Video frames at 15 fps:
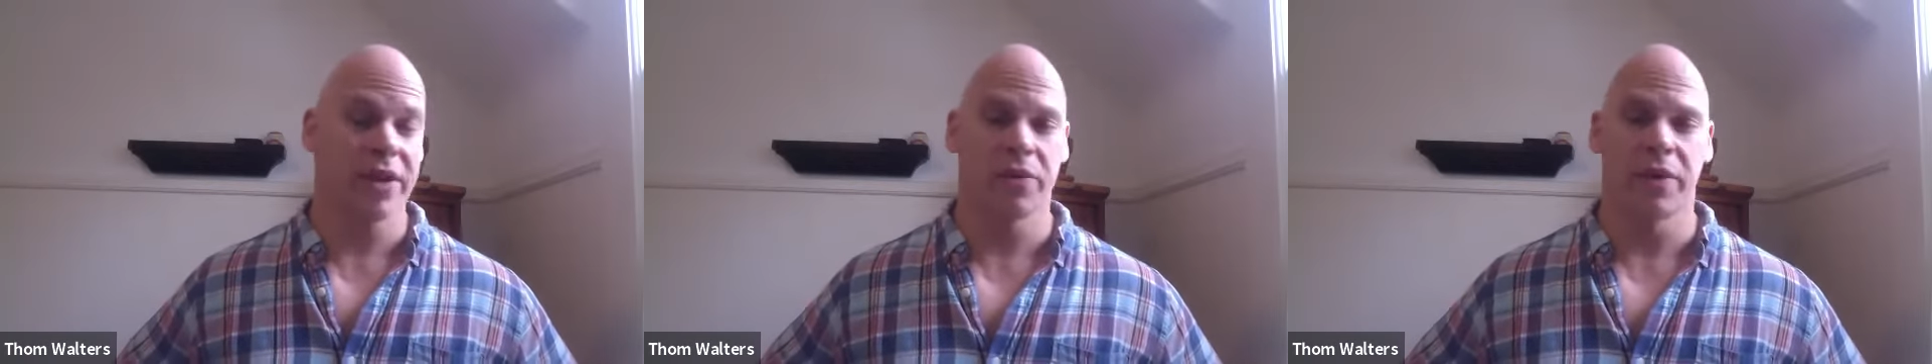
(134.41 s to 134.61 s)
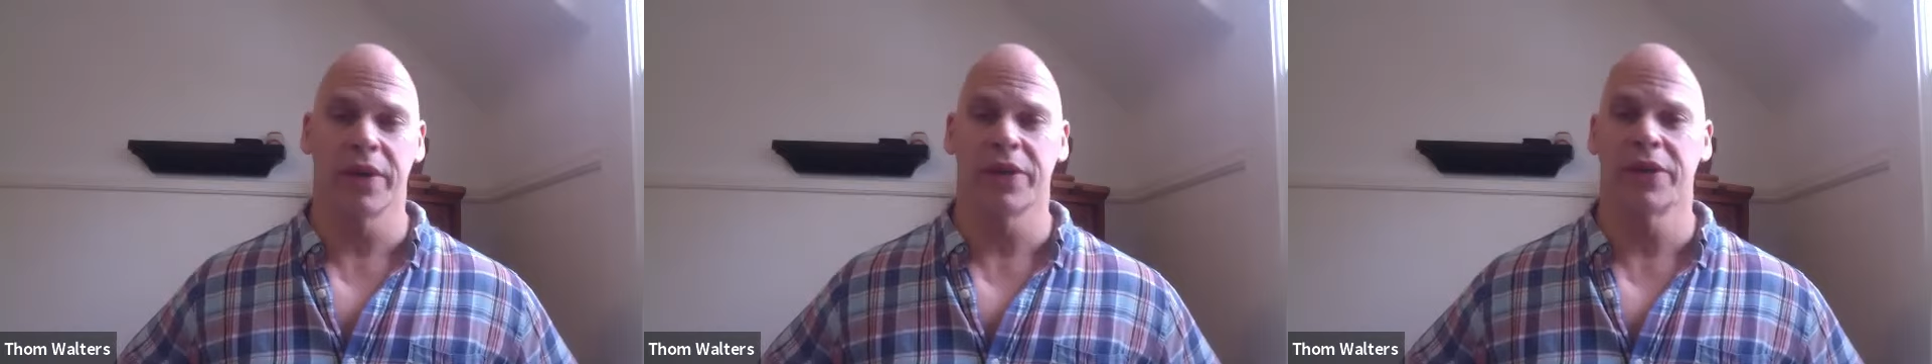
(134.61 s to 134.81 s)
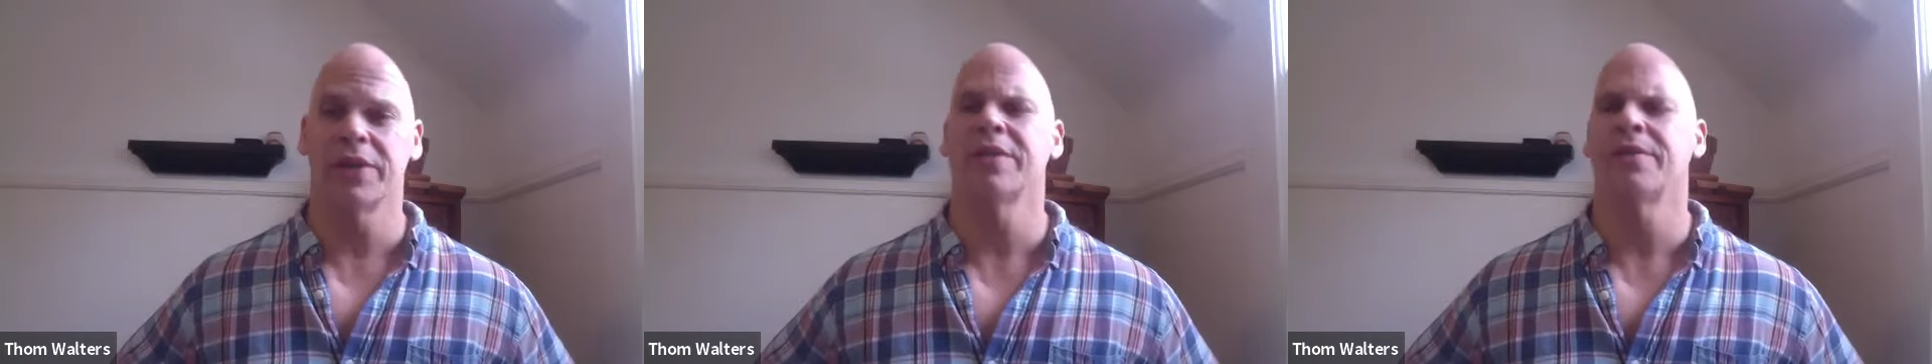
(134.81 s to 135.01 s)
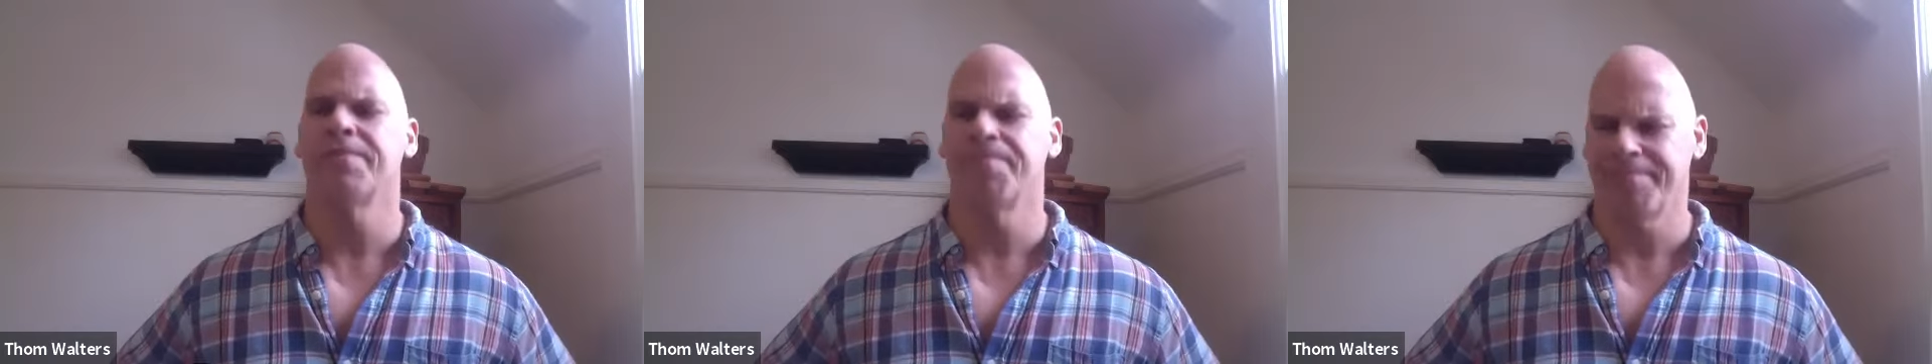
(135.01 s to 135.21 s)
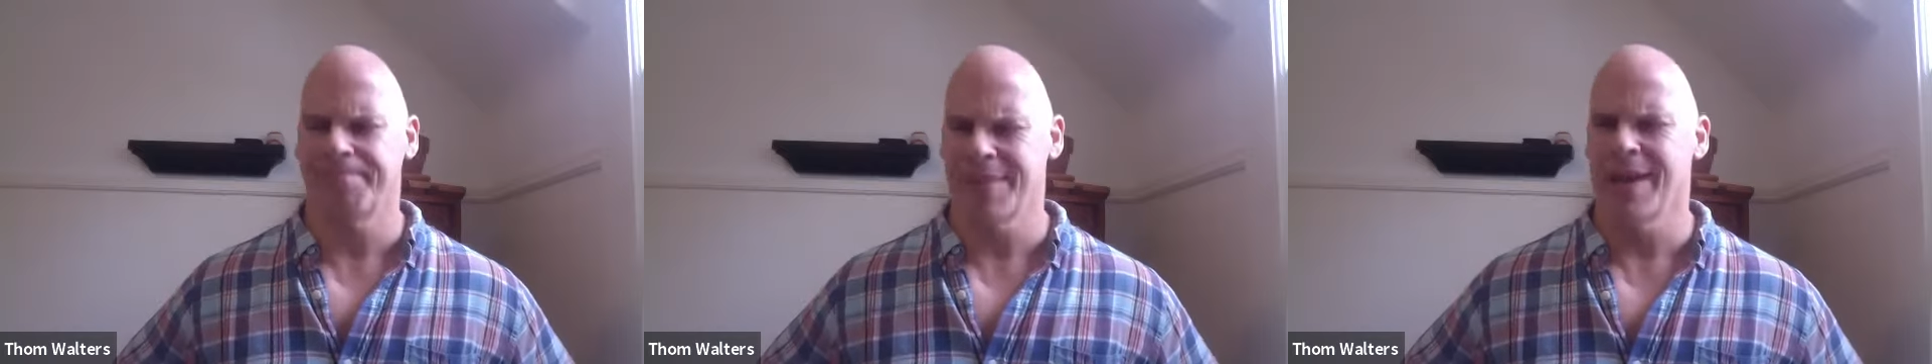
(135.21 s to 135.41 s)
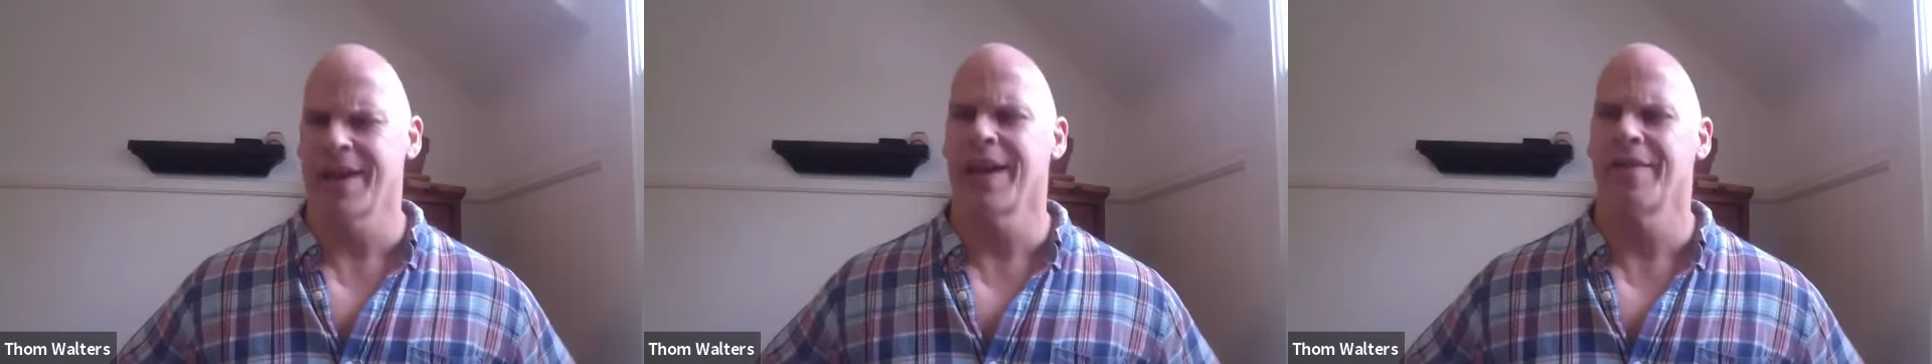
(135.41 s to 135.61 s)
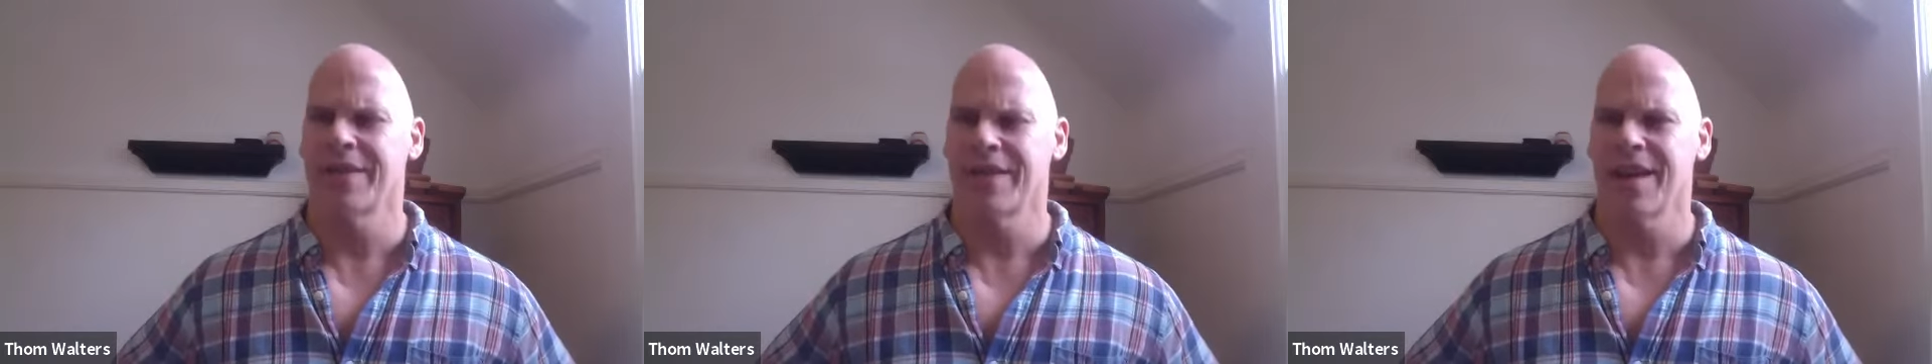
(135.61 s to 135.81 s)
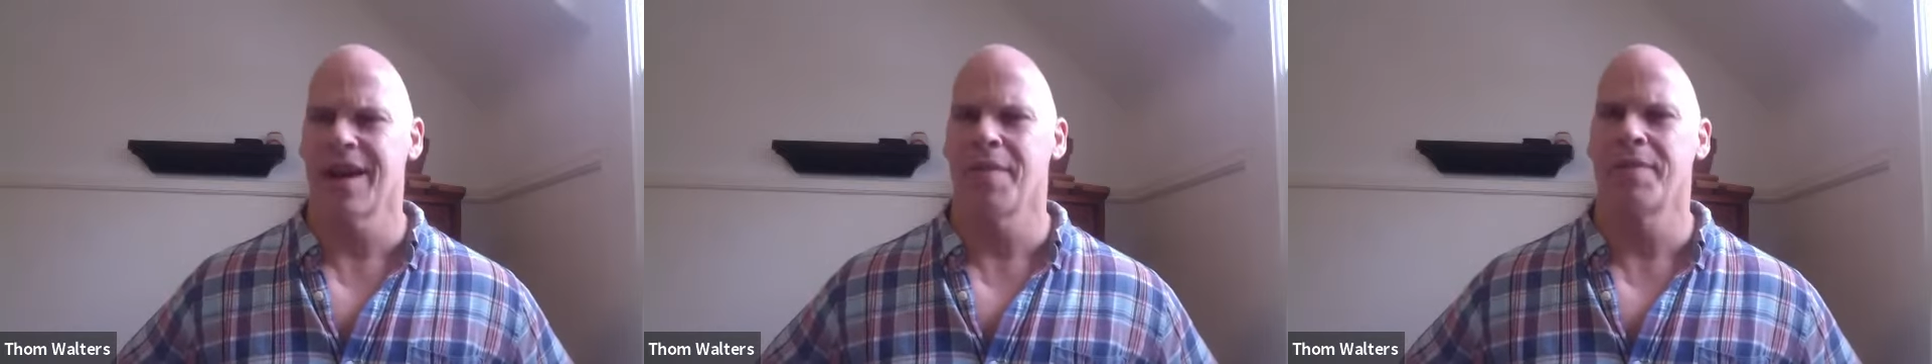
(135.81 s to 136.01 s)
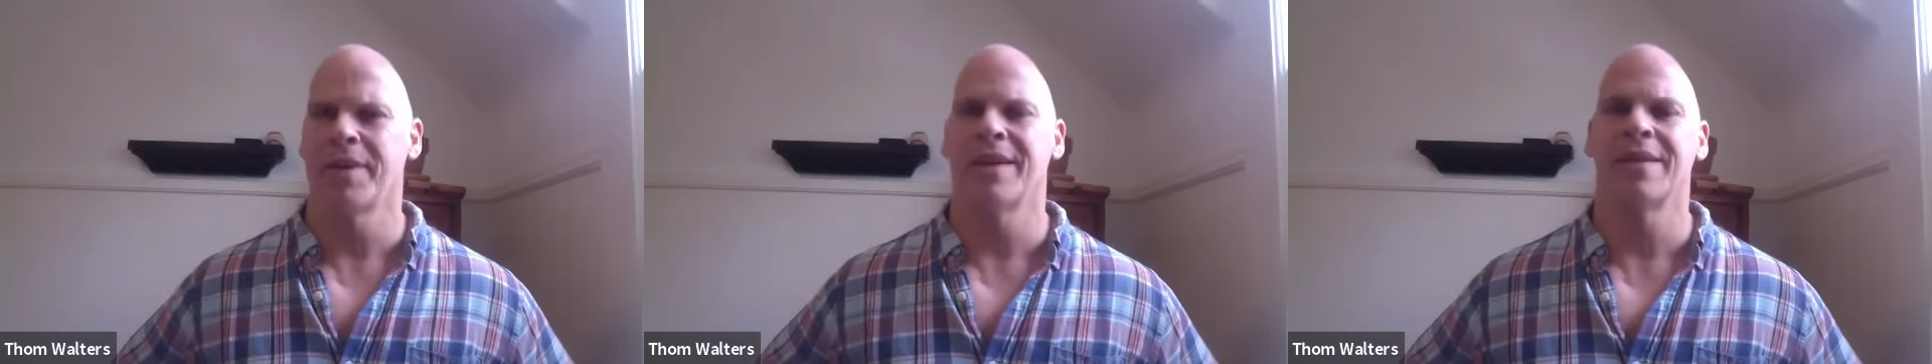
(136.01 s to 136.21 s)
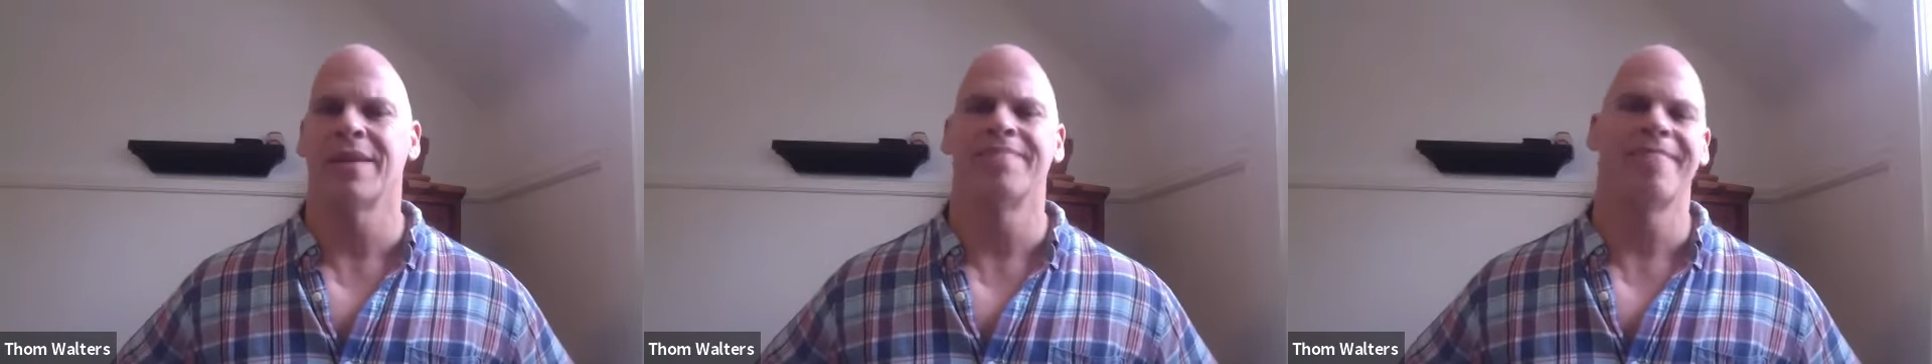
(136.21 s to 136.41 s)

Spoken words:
questions, I'm going to have a topic